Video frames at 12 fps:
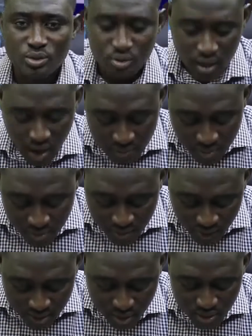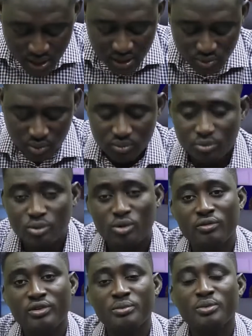you. Our main verse today is from the book
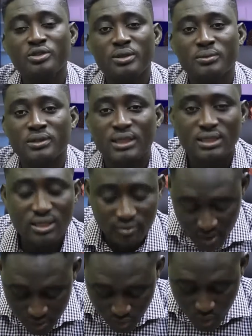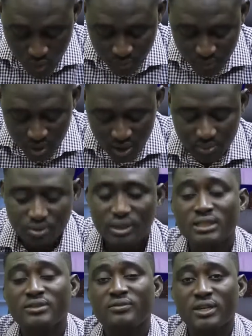of Hebrews chapter thirteen verse four. Hebrews
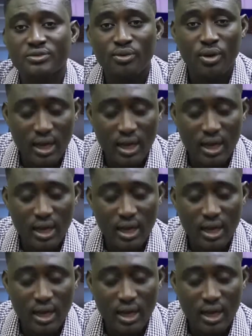thirteen verse four,